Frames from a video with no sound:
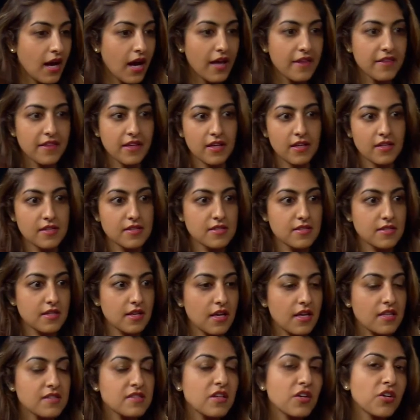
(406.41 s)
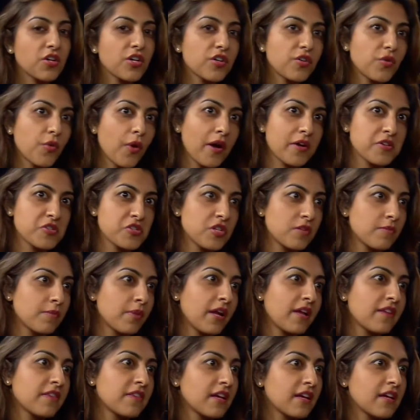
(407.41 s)
I think it's a good question,
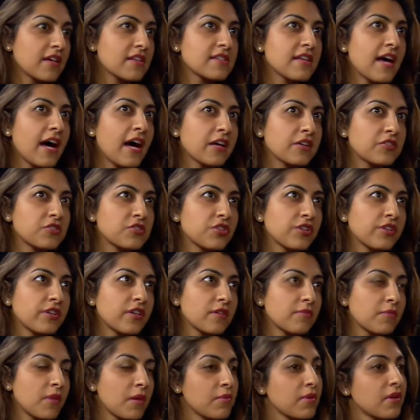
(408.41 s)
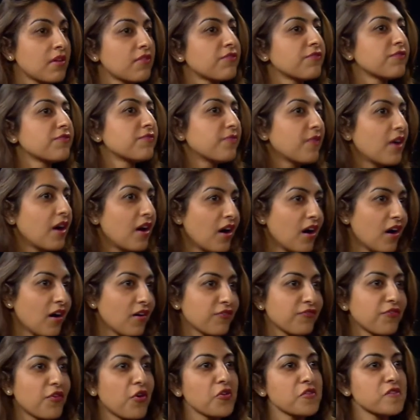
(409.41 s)
but I think it's actually maybe a
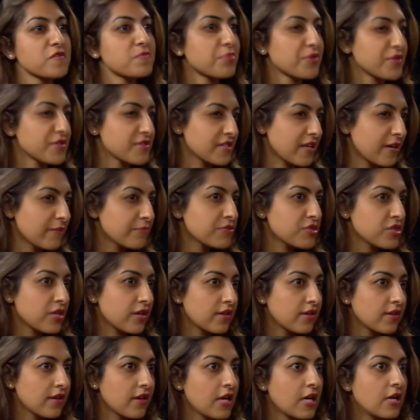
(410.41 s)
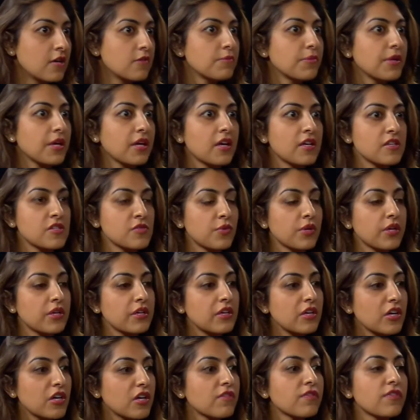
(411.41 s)
false perception because we
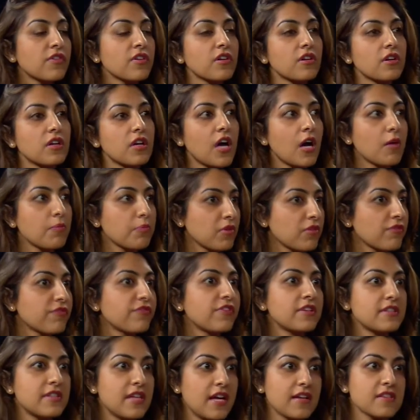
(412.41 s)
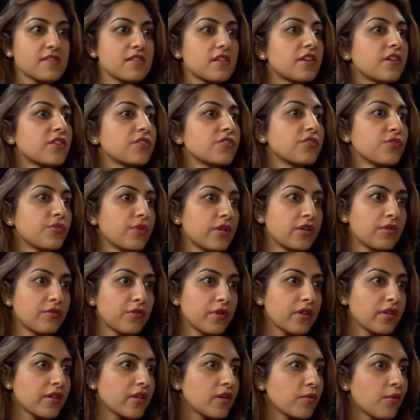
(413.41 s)
hear of a couple fintechs that are doing
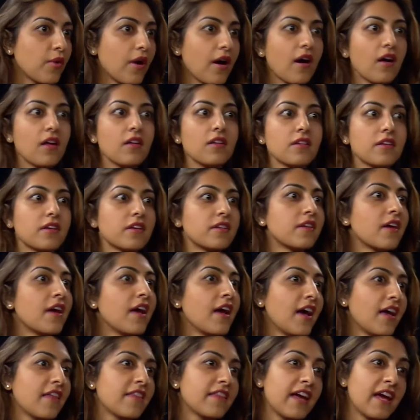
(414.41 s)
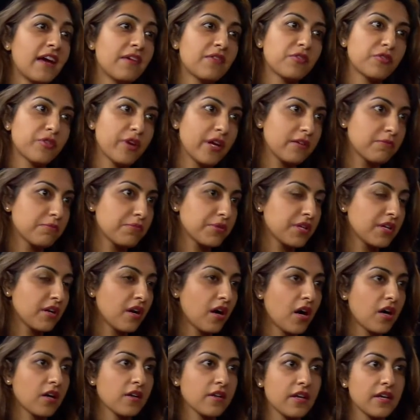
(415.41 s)
really well and they have great
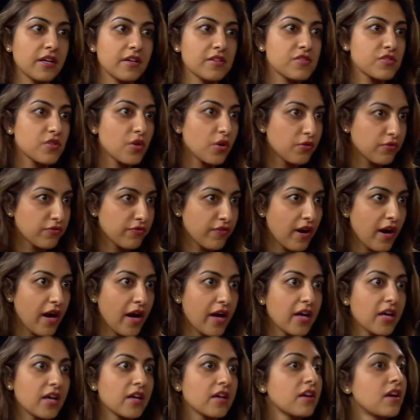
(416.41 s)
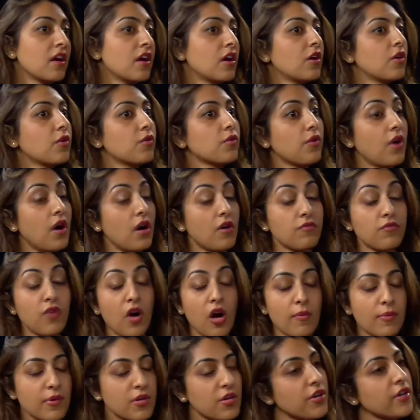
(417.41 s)
PR like SoFi.
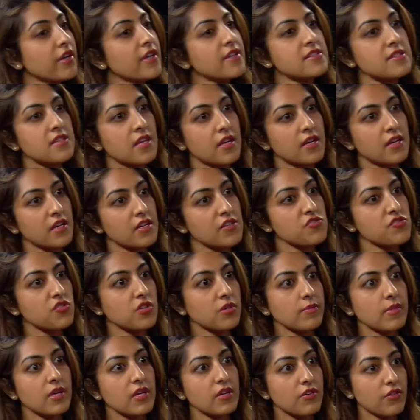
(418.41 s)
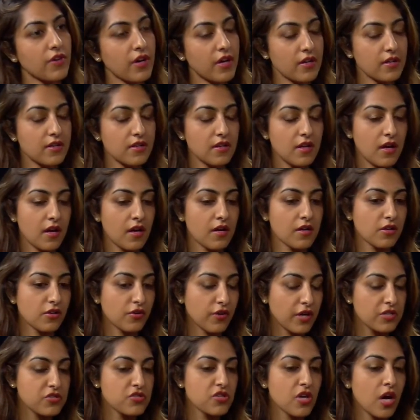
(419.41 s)
Robinhood has done an extremely
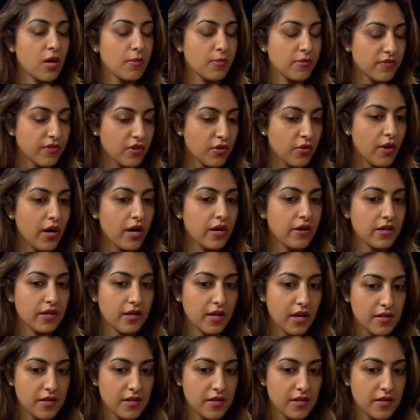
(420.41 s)
great job of acquiring